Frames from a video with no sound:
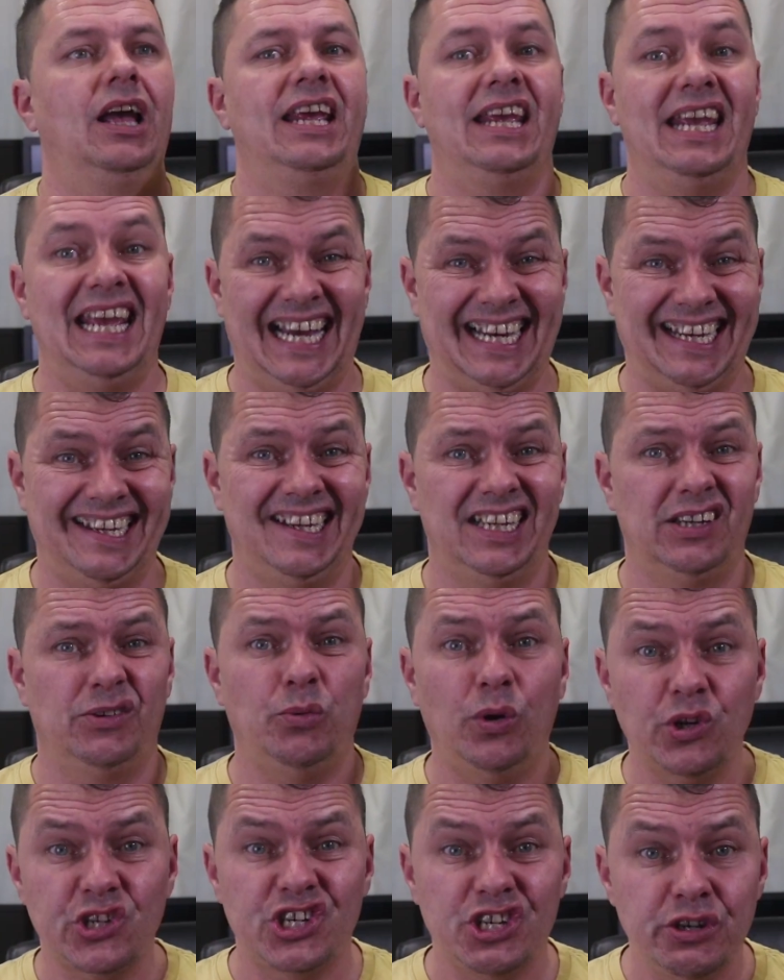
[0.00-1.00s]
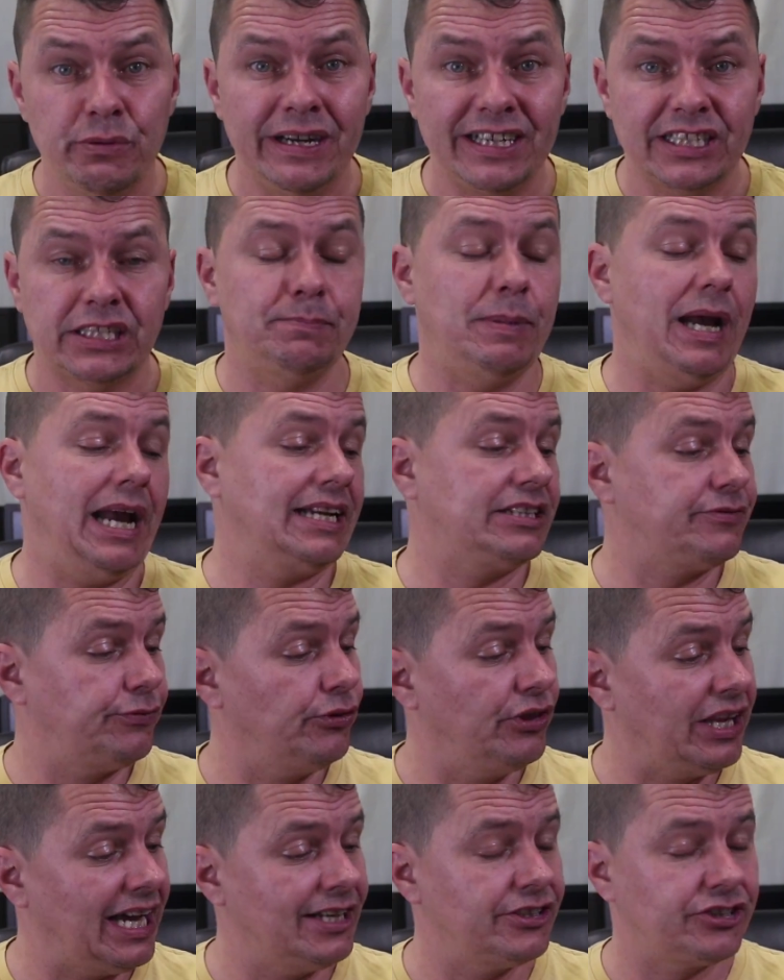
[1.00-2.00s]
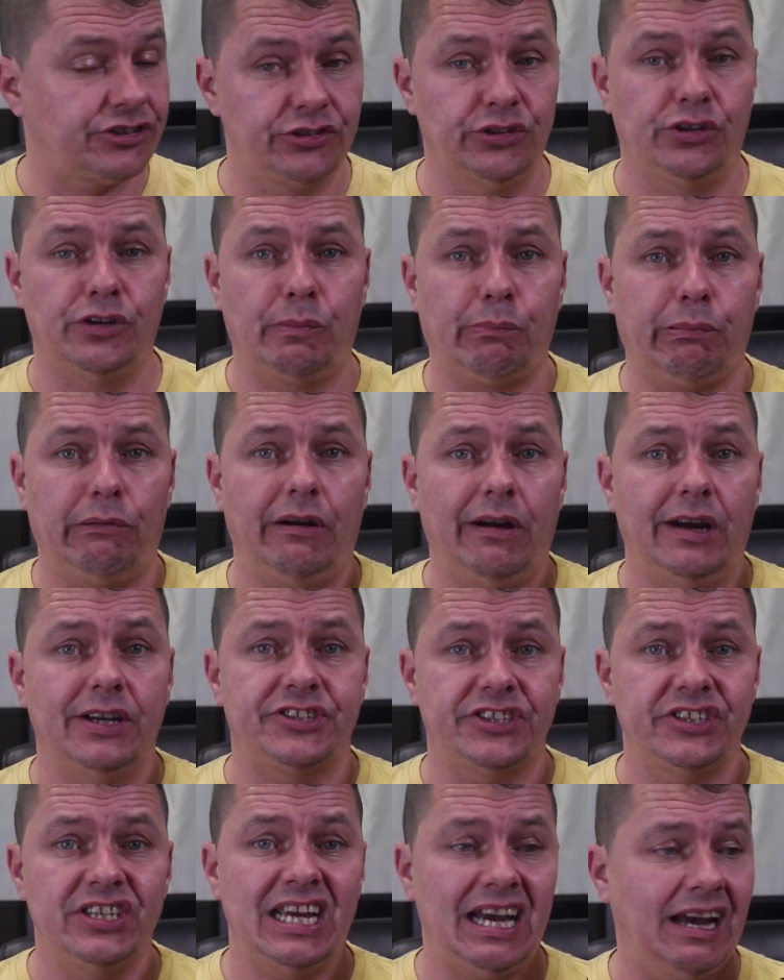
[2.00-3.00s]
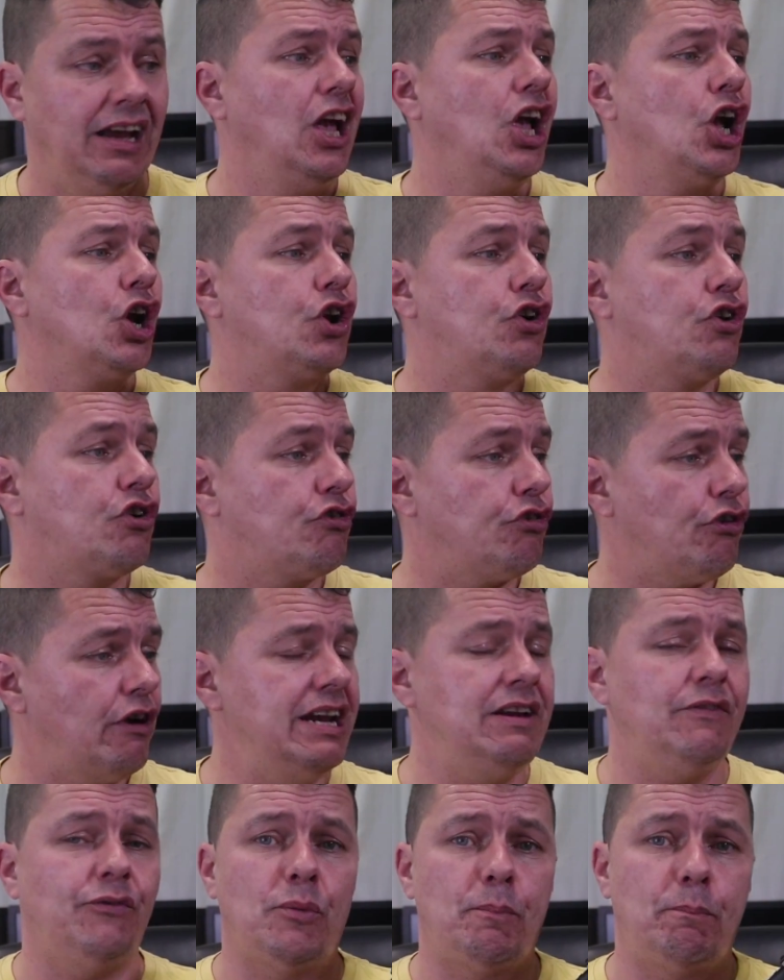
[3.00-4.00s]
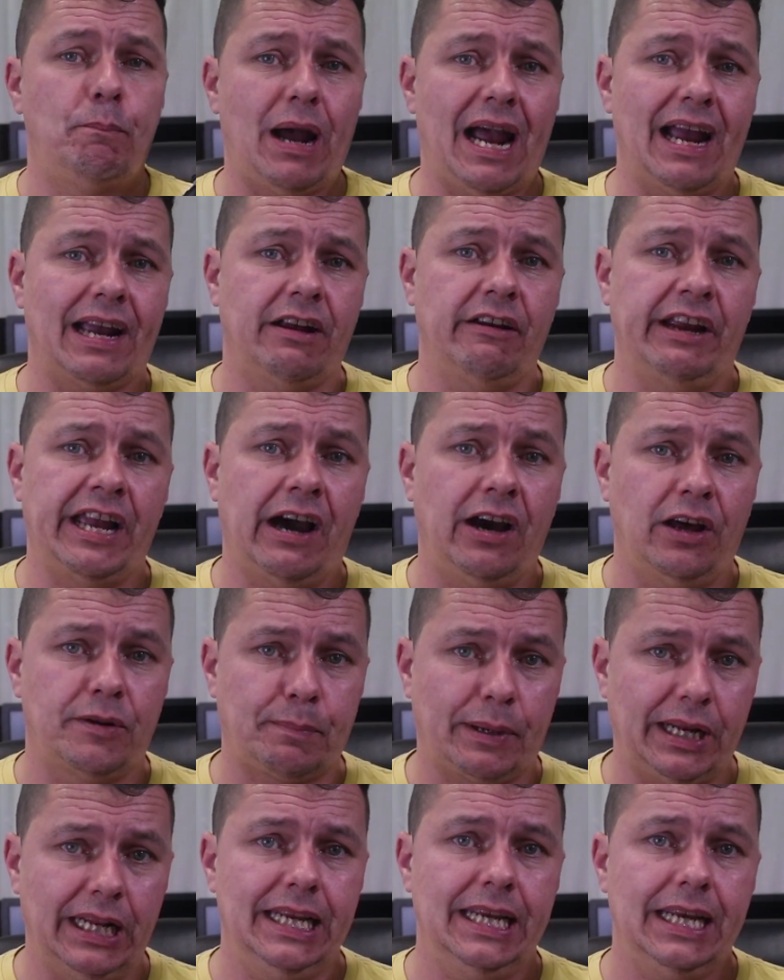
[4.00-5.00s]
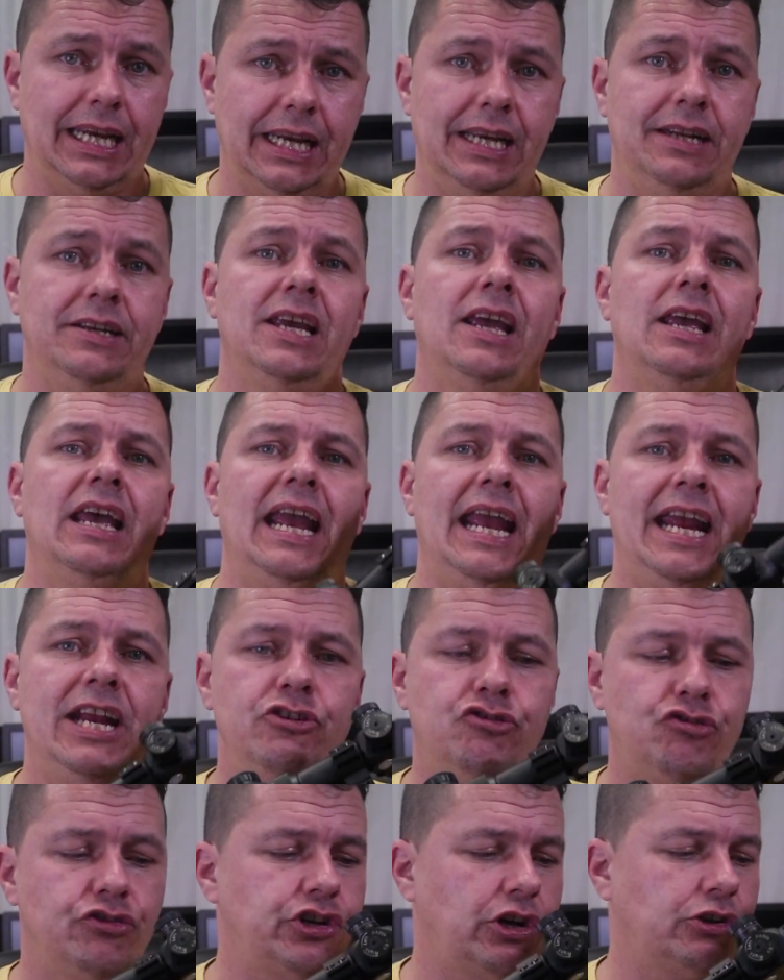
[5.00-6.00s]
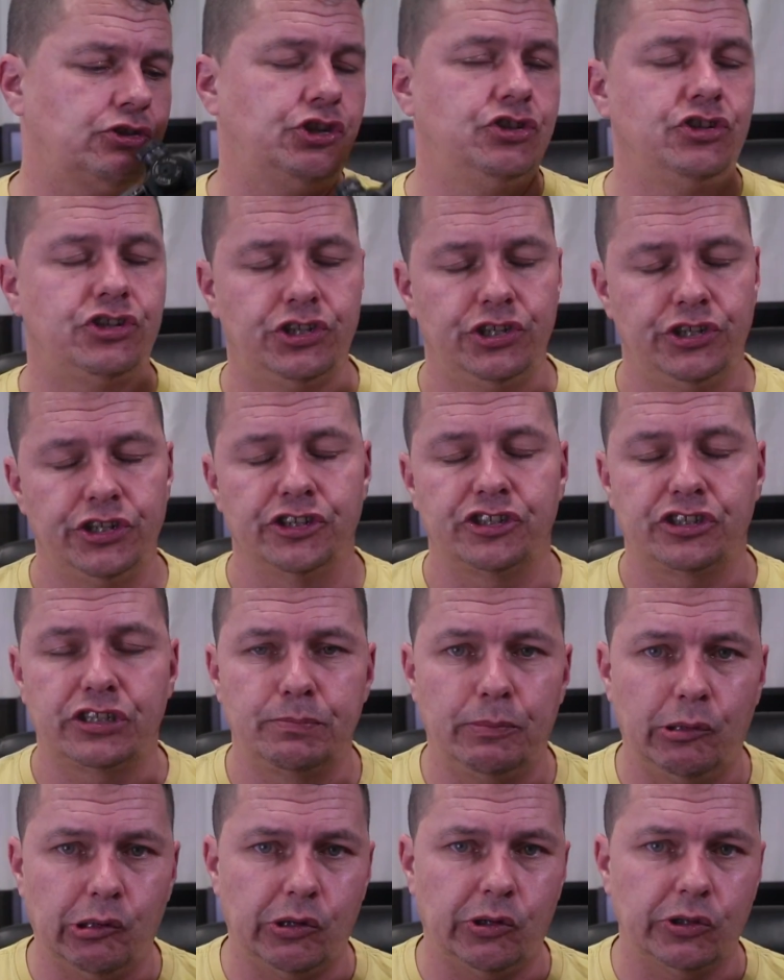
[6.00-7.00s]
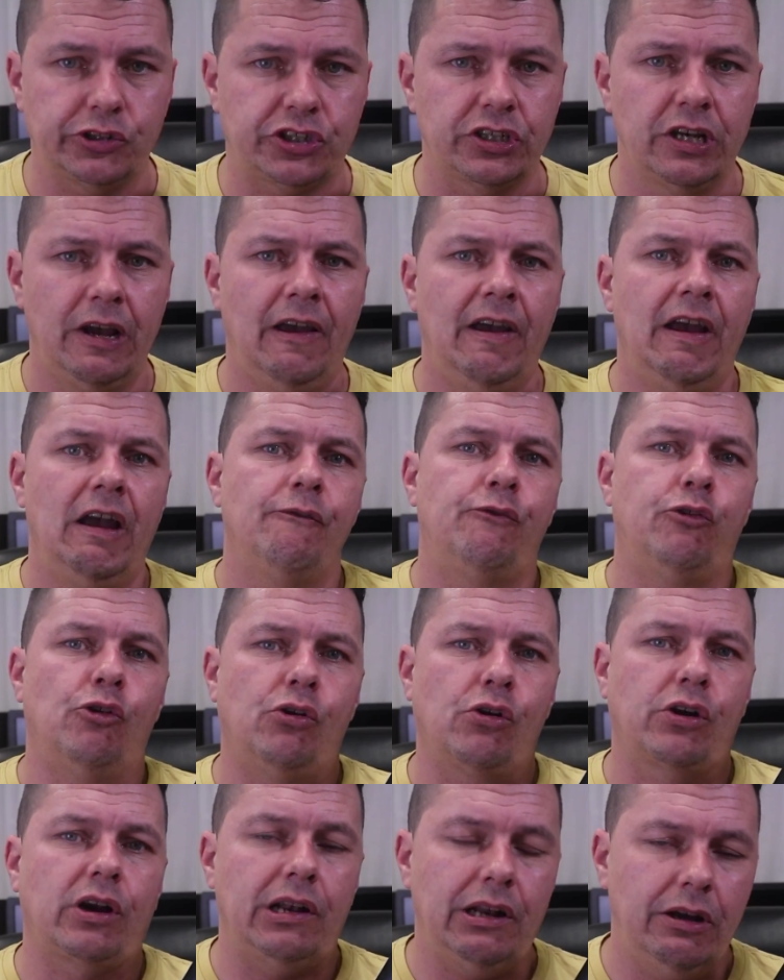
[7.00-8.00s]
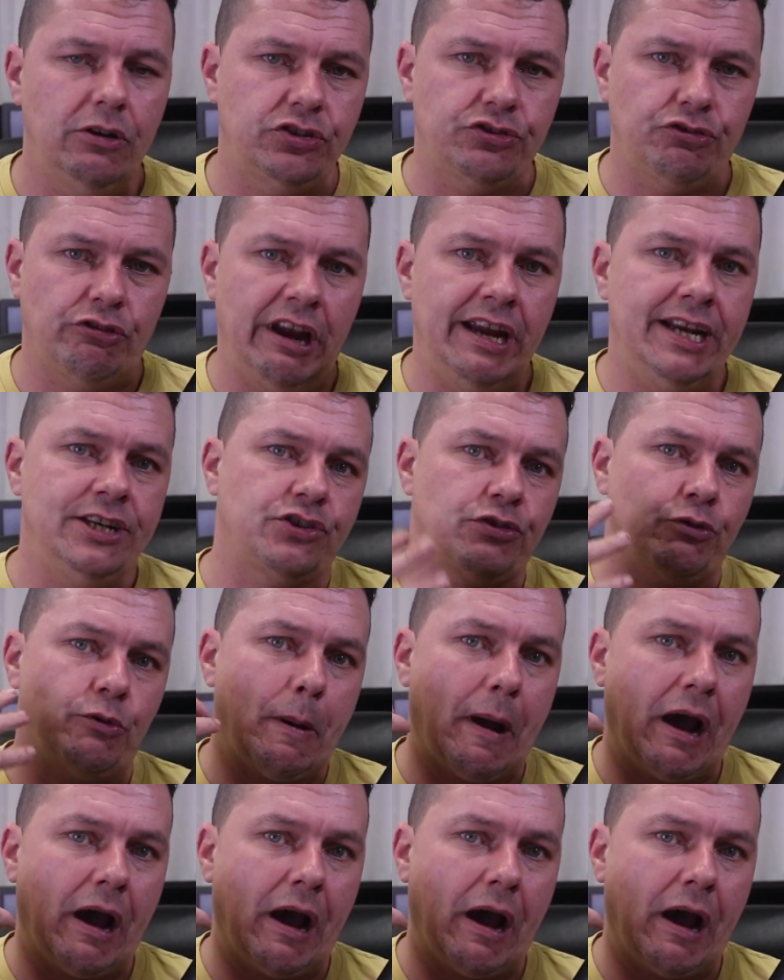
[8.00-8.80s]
Yeah, what do you expect for that sort of price? Yeah, great for backyard plinking, introduction to the sport. For close range